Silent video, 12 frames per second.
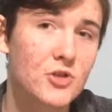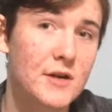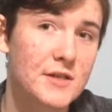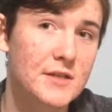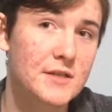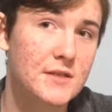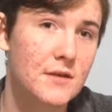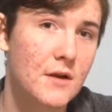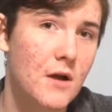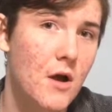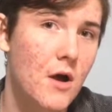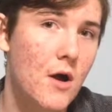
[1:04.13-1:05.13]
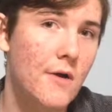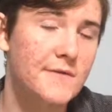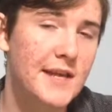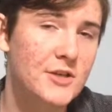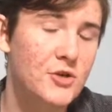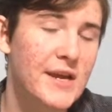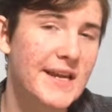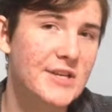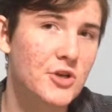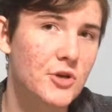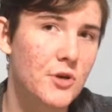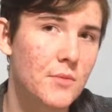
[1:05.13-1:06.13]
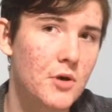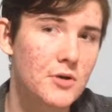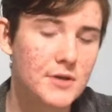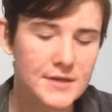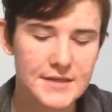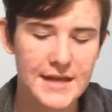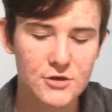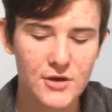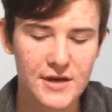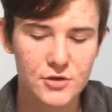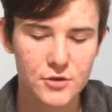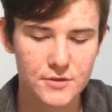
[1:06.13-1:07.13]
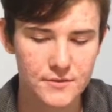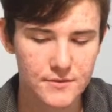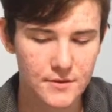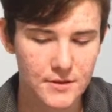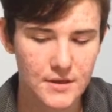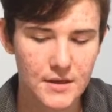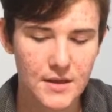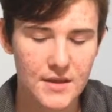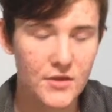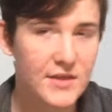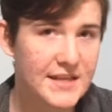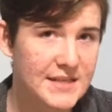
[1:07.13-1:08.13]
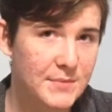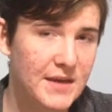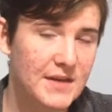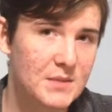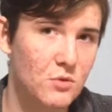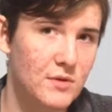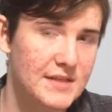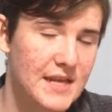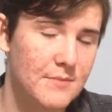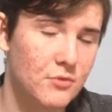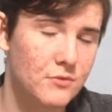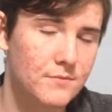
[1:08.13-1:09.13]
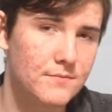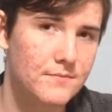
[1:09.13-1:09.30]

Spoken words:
structures of tetrahedron upon tetrahedron, this being a small example.